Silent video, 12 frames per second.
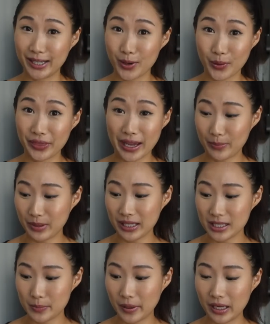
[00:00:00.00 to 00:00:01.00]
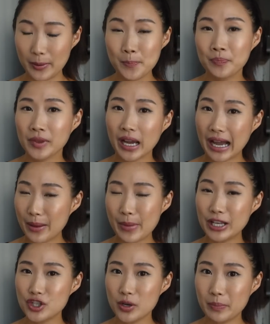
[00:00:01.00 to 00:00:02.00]
I know what that means, but I
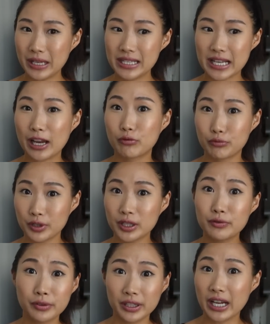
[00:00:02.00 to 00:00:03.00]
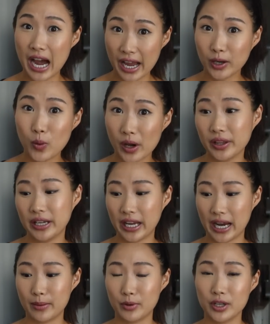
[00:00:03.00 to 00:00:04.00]
imagine it means like really, really high quality
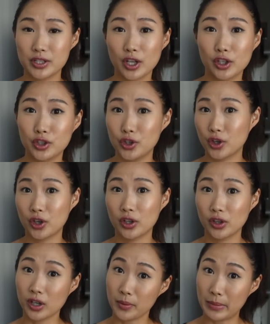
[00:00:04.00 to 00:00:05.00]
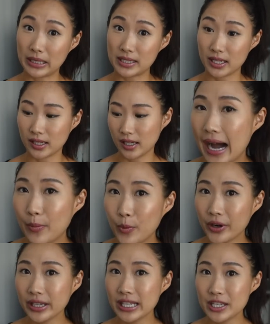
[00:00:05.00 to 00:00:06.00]
cameras. You're gonna look amazing. I'm
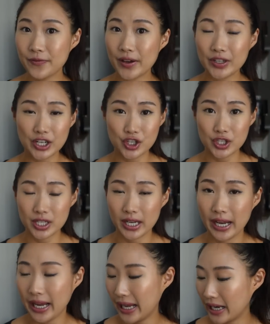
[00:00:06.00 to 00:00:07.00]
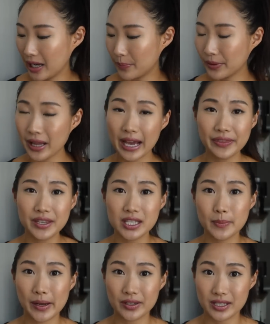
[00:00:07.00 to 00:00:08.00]
wearing this foundation today, and I applied
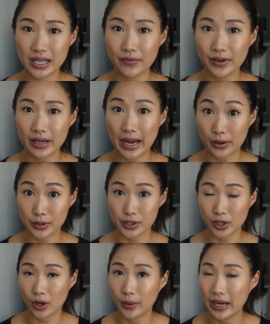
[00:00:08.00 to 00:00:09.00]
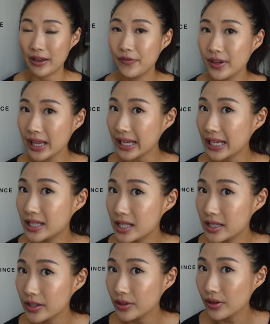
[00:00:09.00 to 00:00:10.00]
this about 7 hours ago, and I feel like it
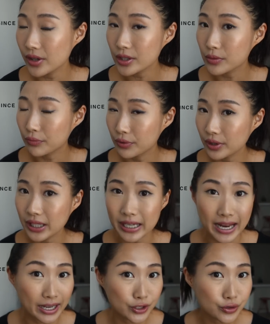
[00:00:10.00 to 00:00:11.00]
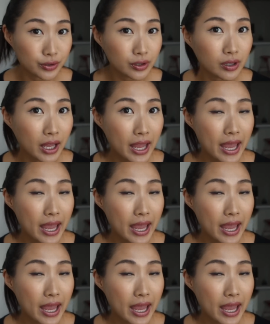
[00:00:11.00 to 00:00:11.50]
still looks really natural,